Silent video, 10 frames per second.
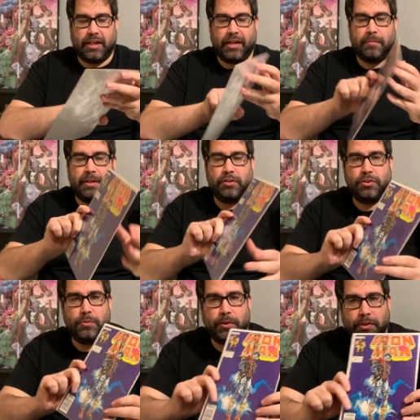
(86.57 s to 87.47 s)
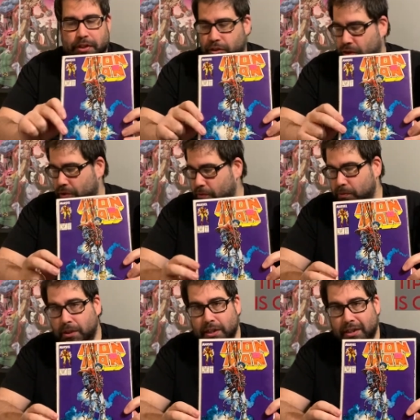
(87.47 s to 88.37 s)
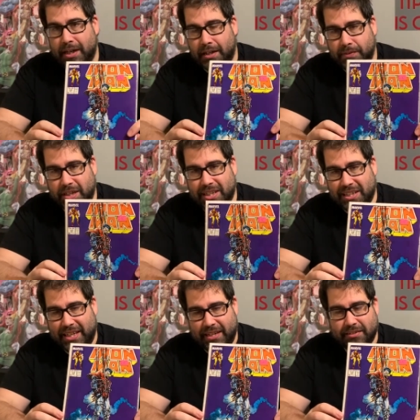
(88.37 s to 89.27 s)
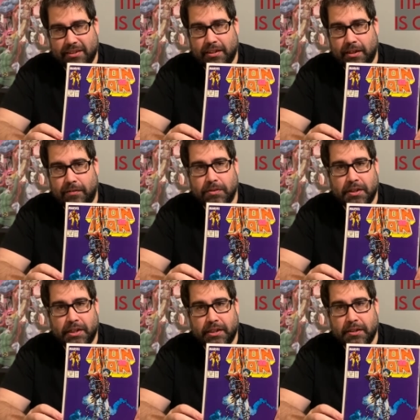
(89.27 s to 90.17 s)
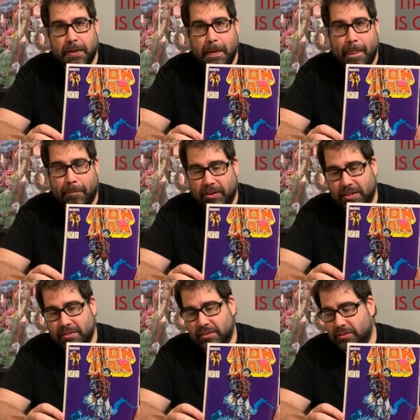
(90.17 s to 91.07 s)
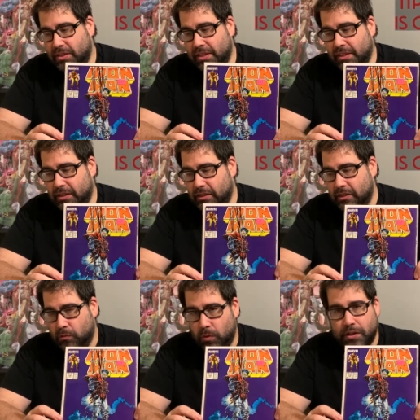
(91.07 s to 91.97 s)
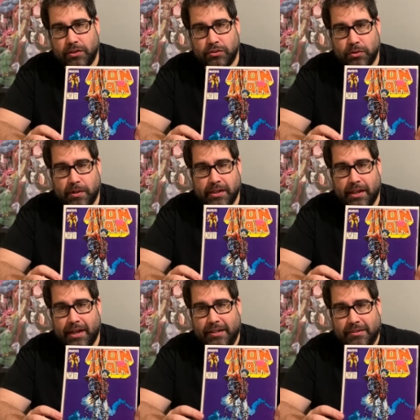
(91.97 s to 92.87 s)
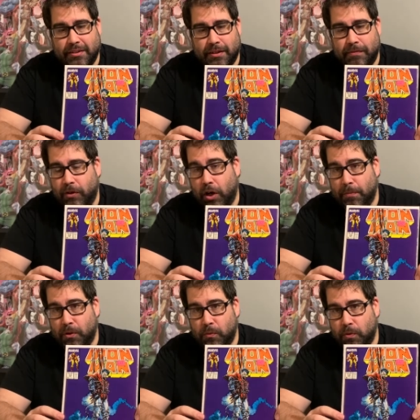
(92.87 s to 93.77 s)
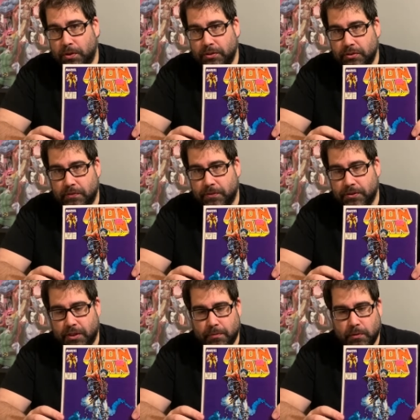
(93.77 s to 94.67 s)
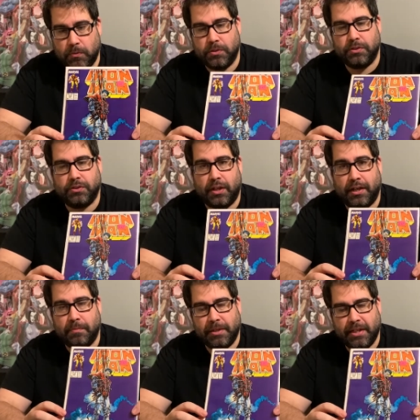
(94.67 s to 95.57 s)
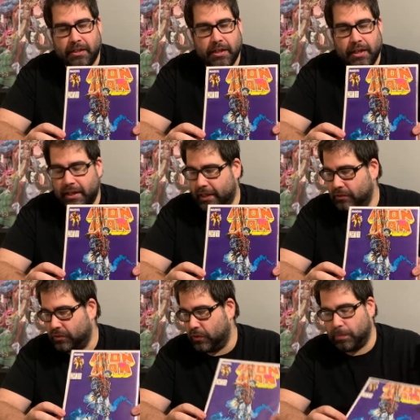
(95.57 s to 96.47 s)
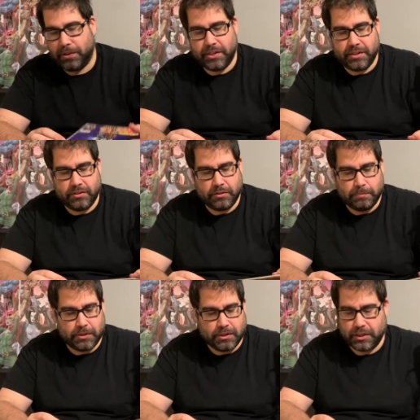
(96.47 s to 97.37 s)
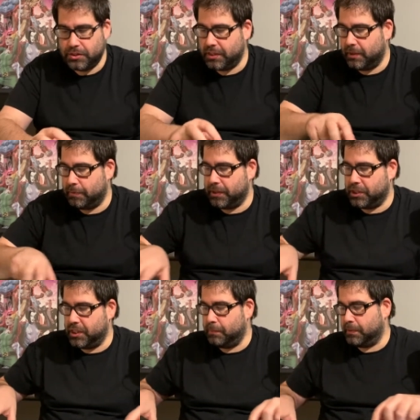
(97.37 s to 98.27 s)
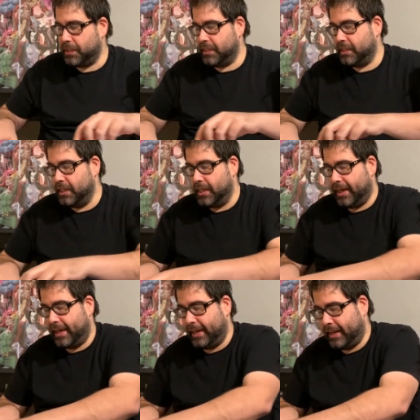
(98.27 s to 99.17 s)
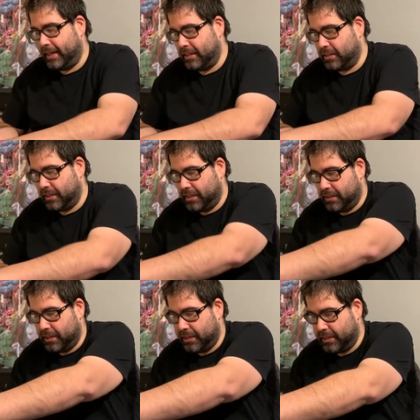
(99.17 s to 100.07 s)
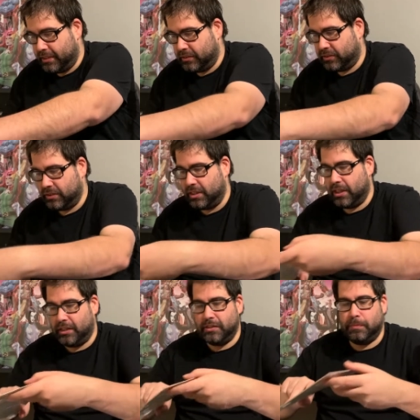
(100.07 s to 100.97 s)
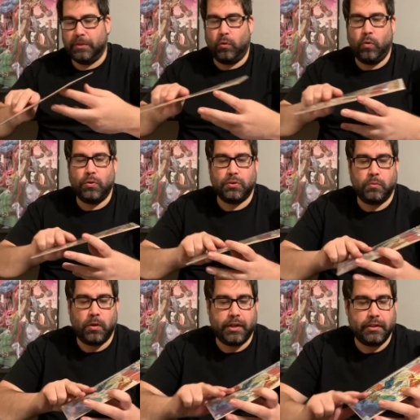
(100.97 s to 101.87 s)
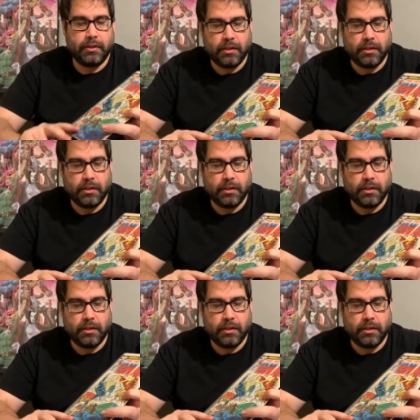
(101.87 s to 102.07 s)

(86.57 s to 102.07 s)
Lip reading: Iron Man 232. Kind of a classic cover there, but this is one of the storylines of Armor Wars, the first Armor Wars Iron Man, and so a pretty decent book that you can get pretty cheaply. And here is a little bit older one.